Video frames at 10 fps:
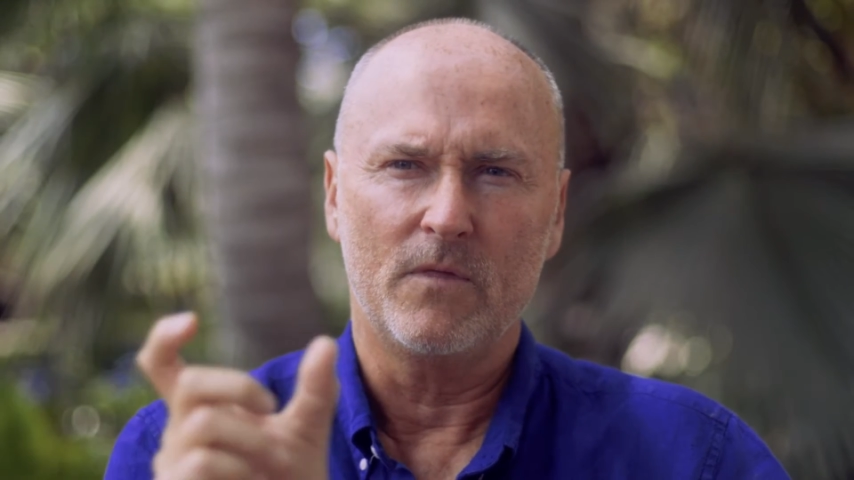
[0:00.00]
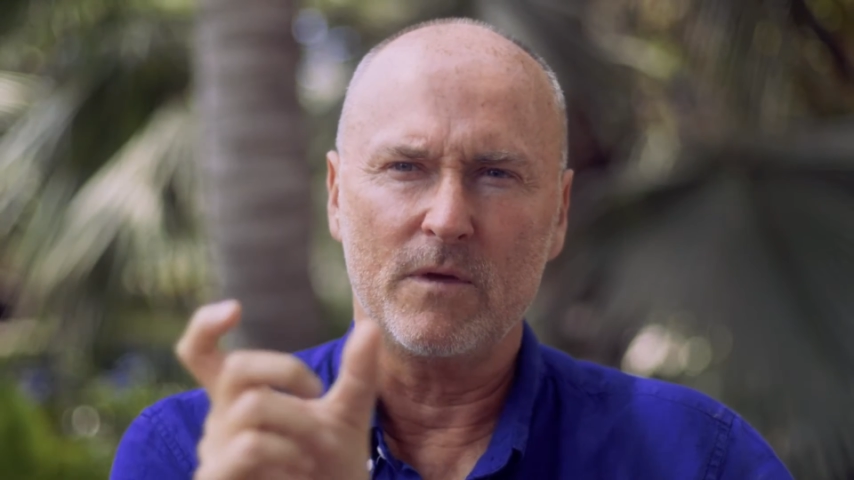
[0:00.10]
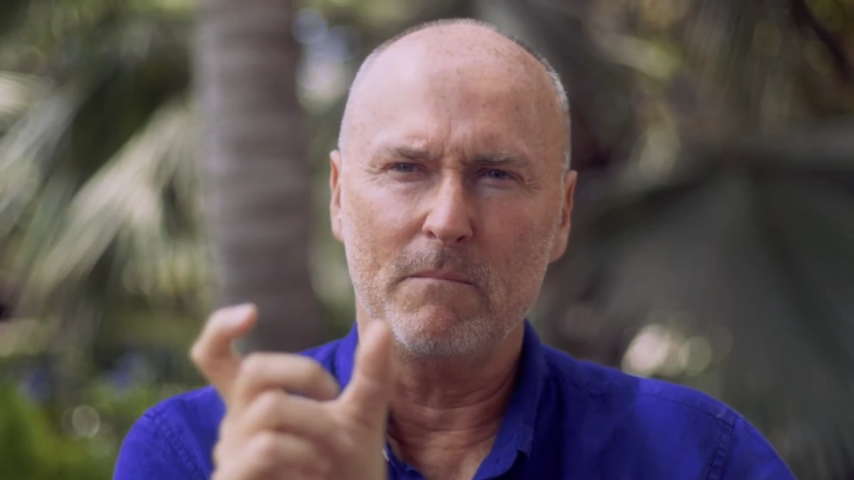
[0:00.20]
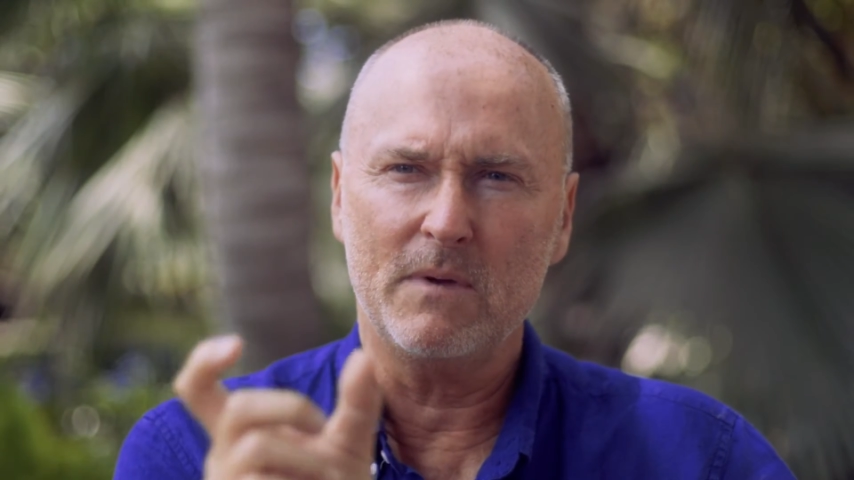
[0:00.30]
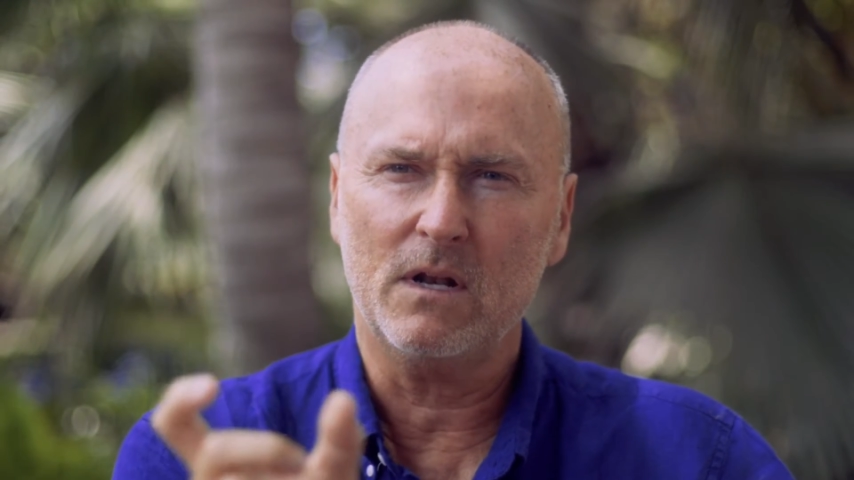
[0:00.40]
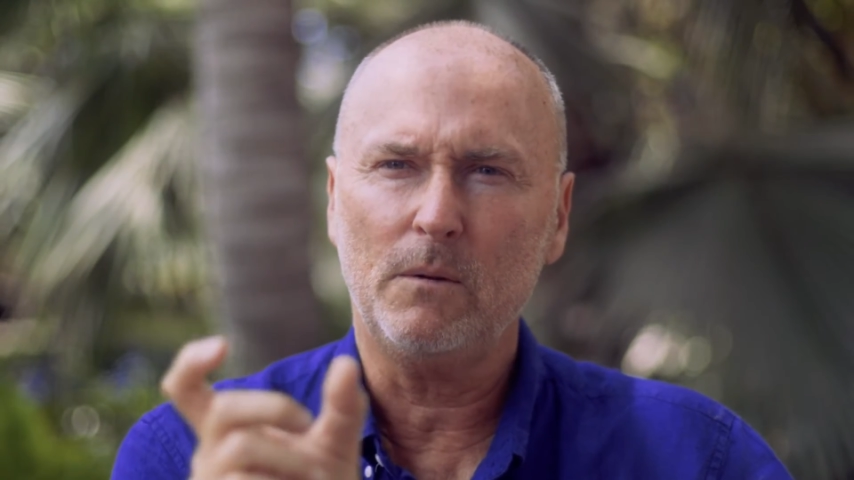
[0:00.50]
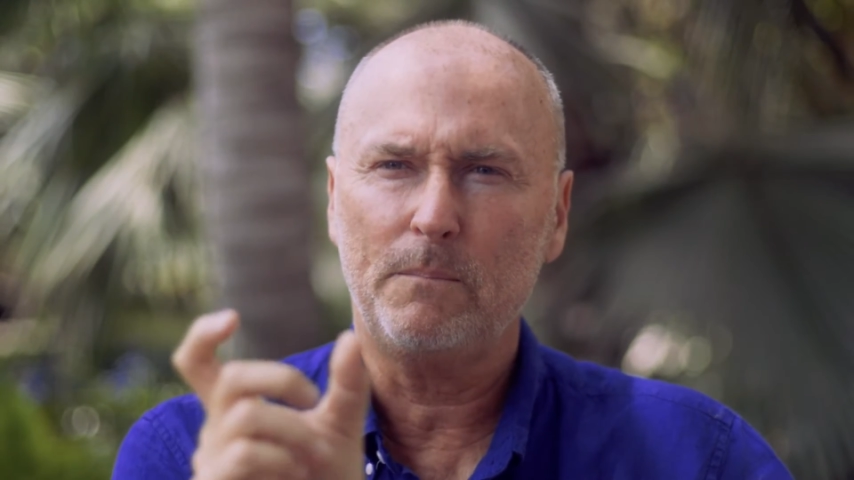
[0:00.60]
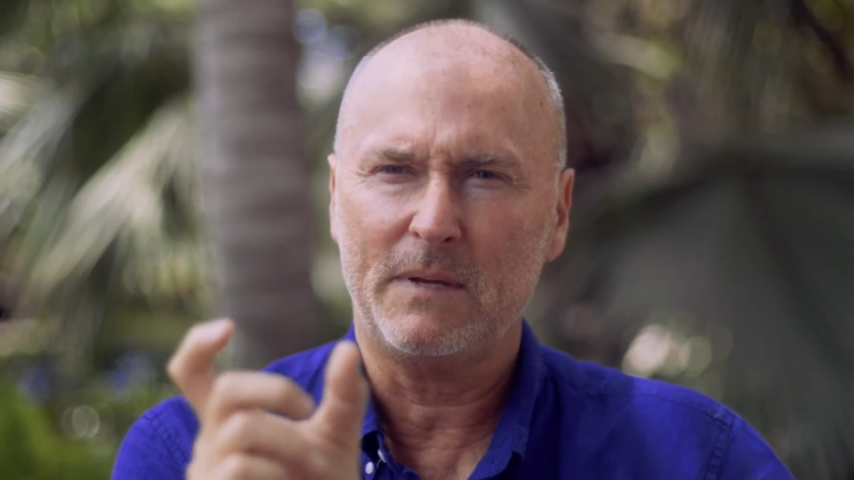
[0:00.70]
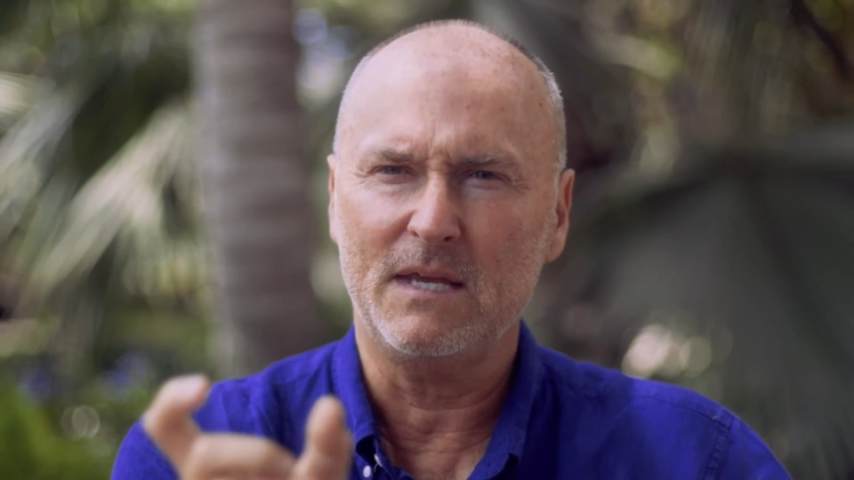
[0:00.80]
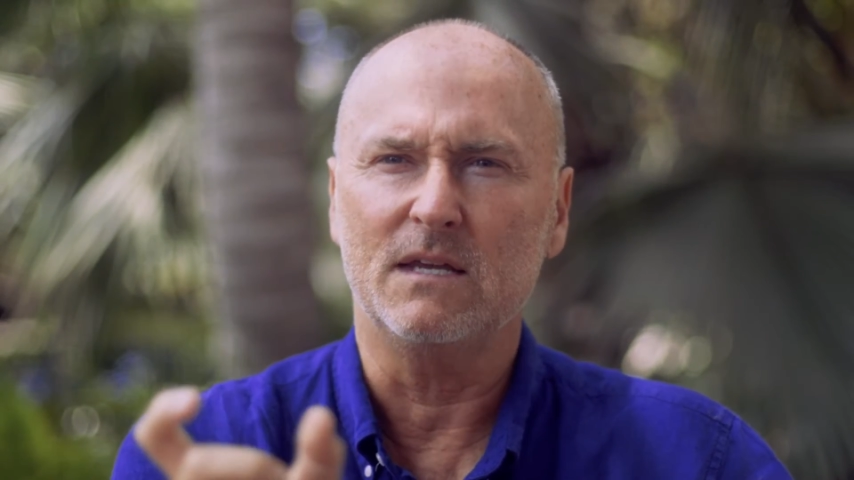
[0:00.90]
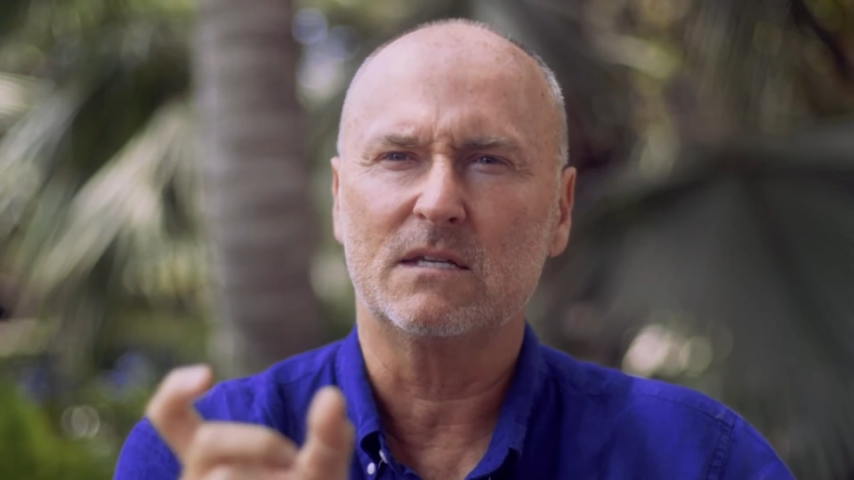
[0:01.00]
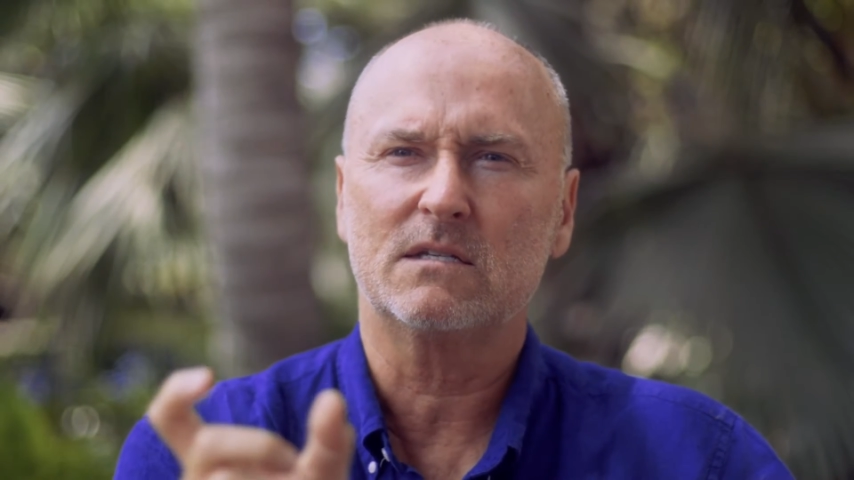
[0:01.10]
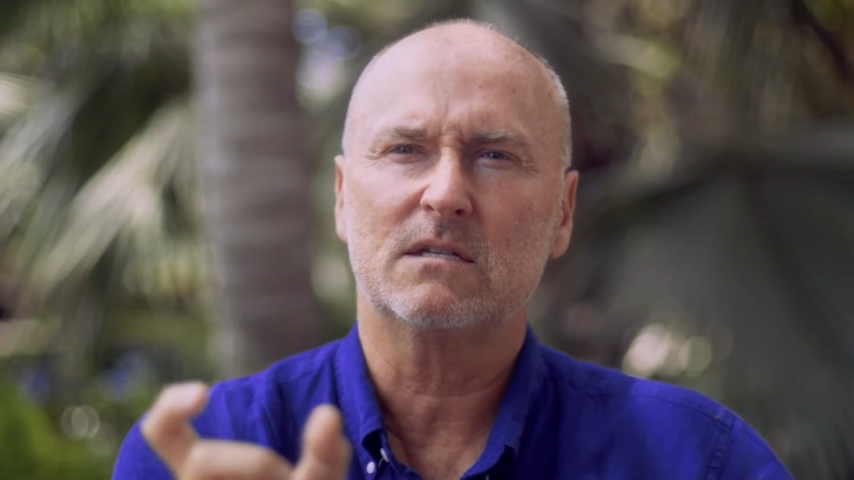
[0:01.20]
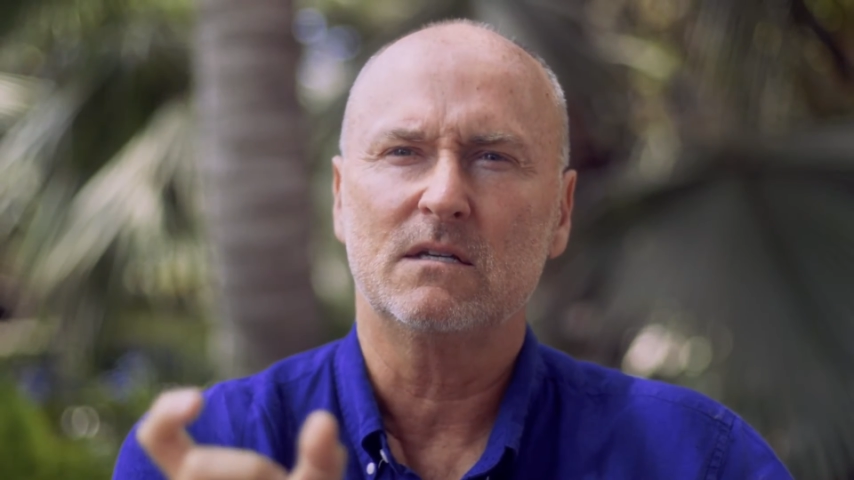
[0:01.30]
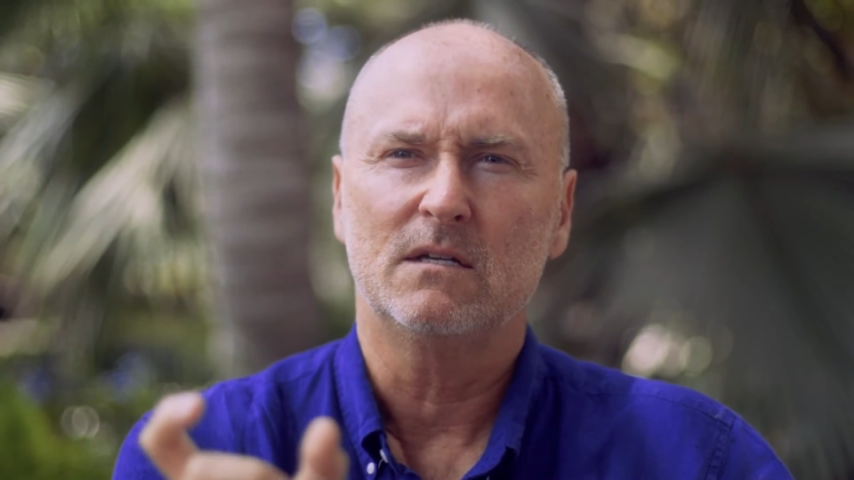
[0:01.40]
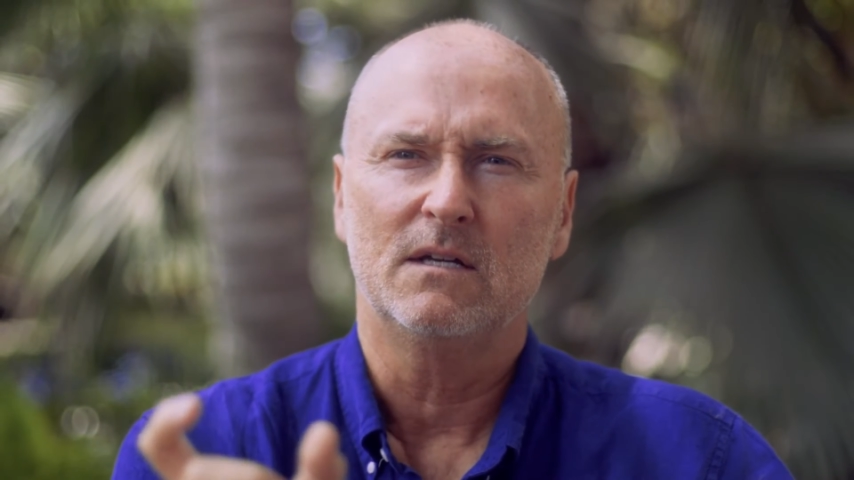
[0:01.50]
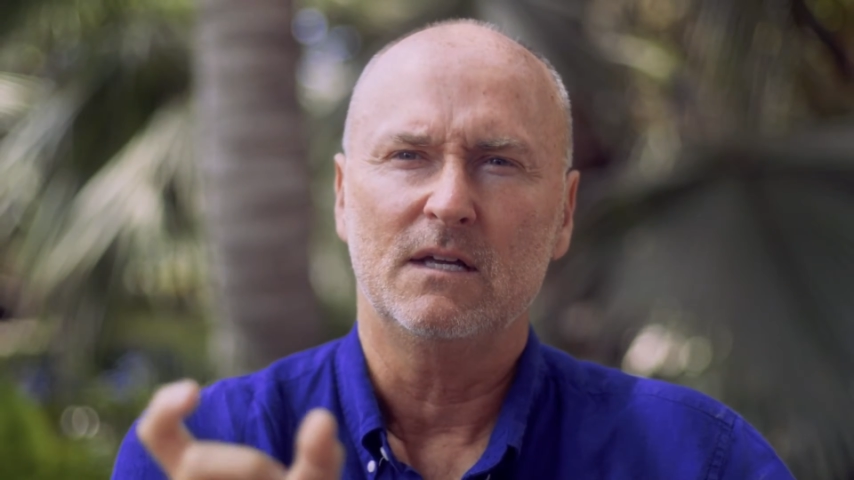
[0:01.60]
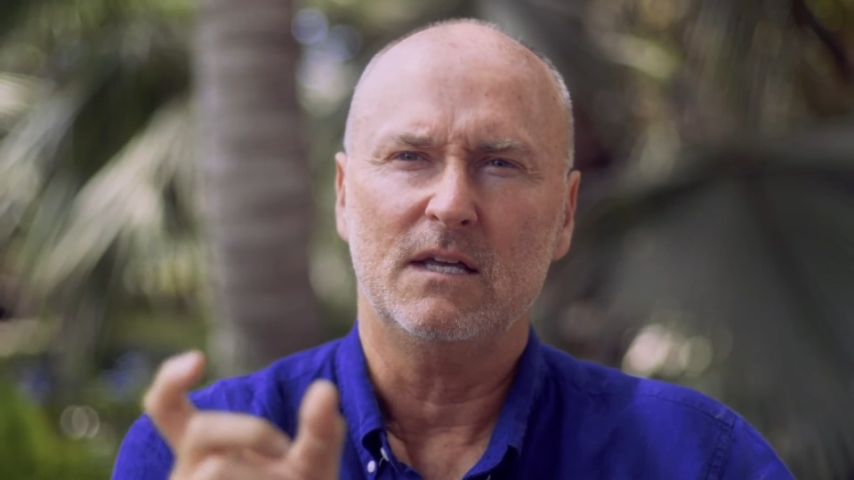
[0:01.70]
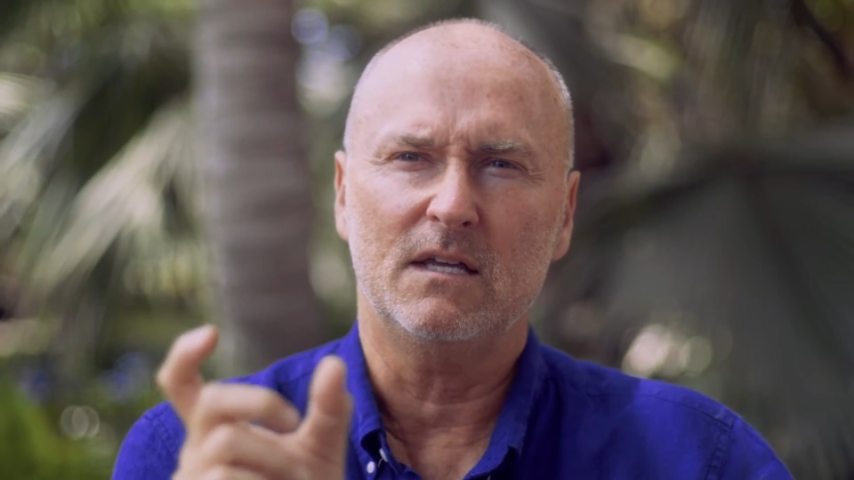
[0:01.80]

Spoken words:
the middle piece